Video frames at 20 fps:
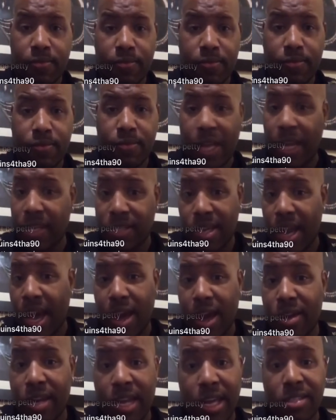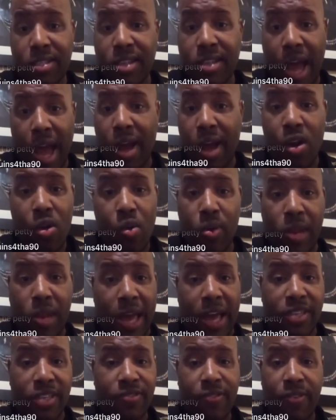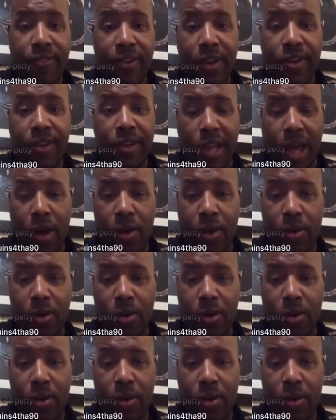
That's not that's not going to last for very long.